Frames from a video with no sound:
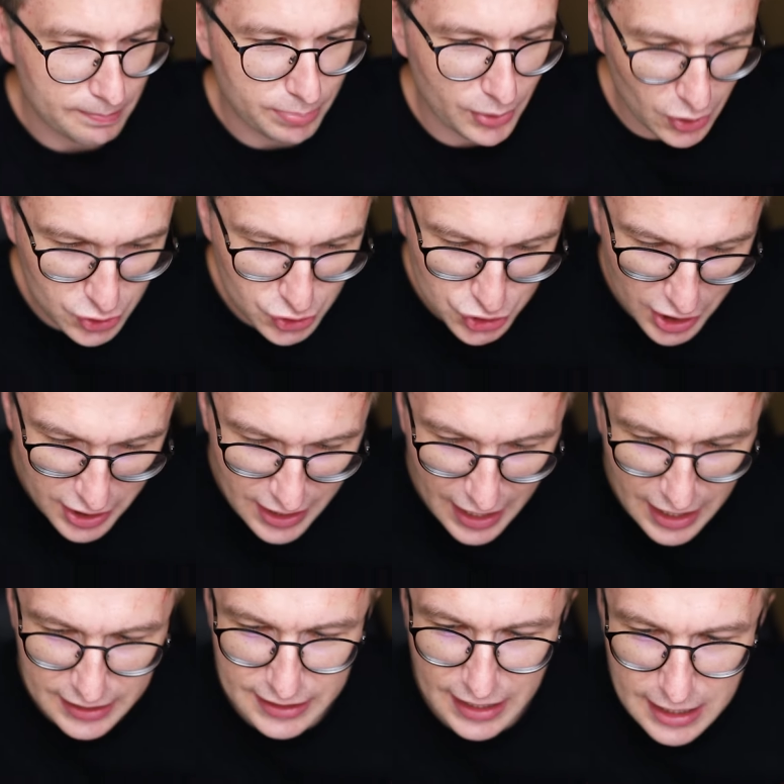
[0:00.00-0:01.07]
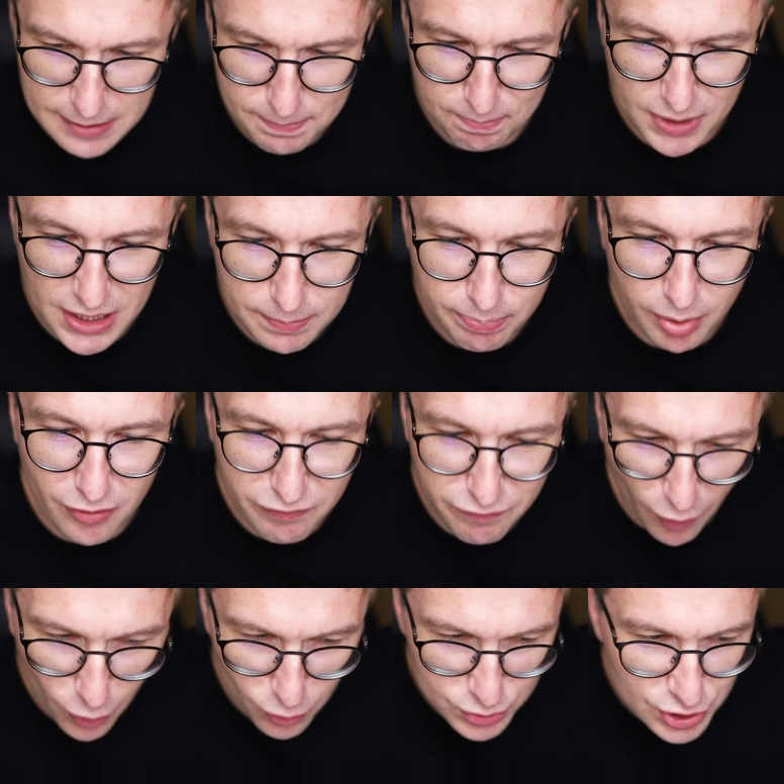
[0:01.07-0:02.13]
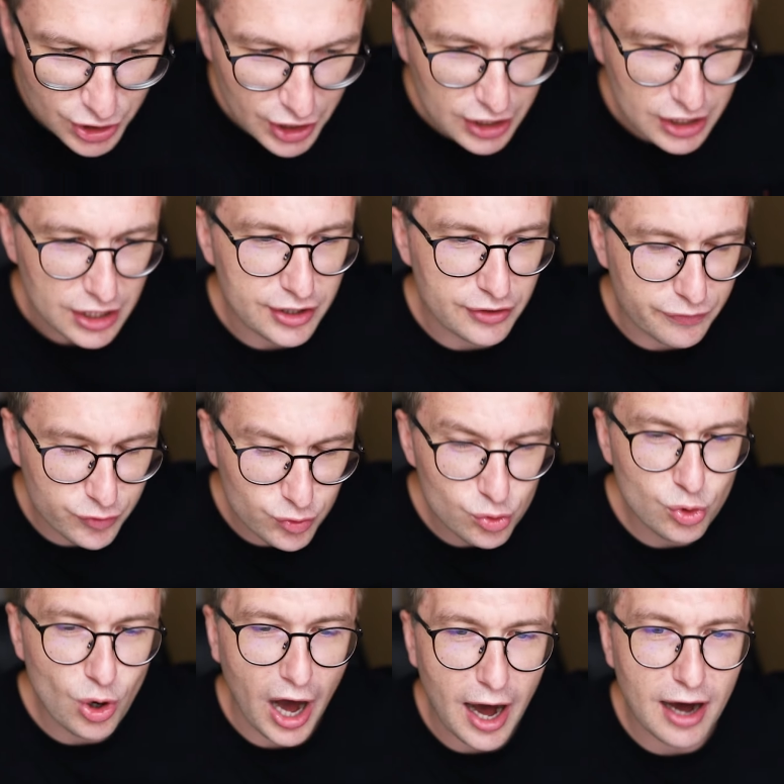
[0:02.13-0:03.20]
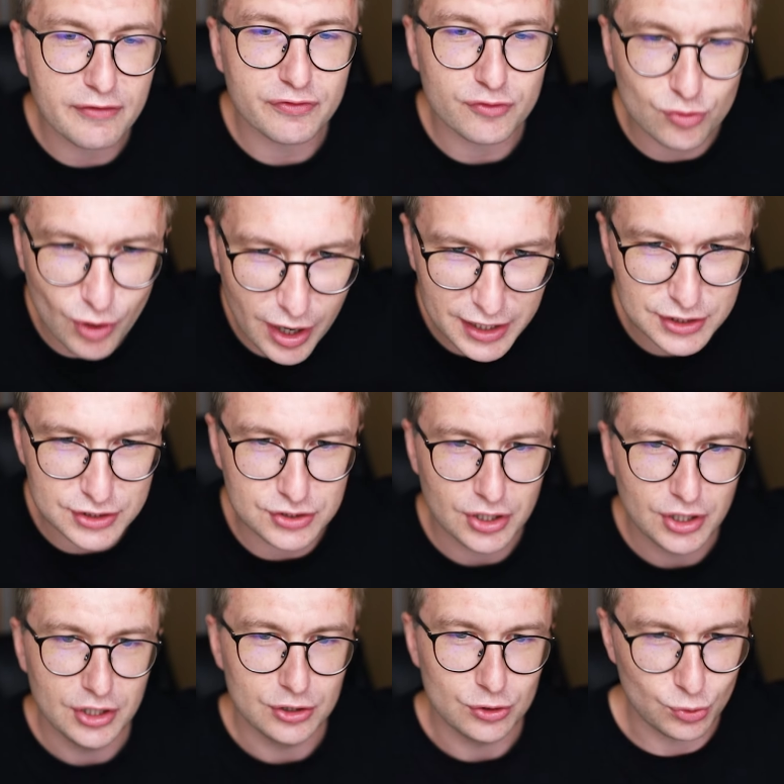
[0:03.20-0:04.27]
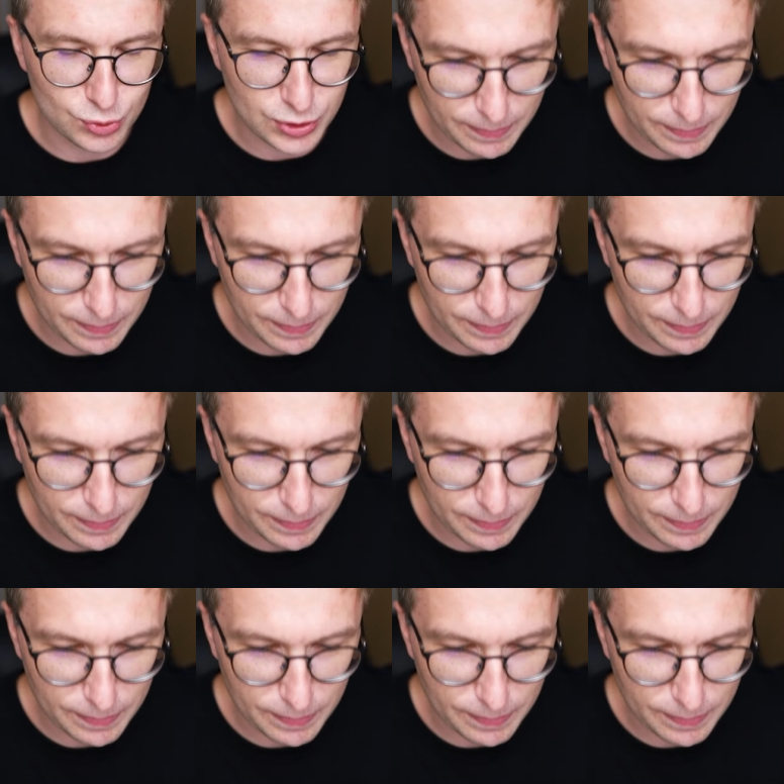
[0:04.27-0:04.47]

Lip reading: the blockchain, and then people vote if you have right to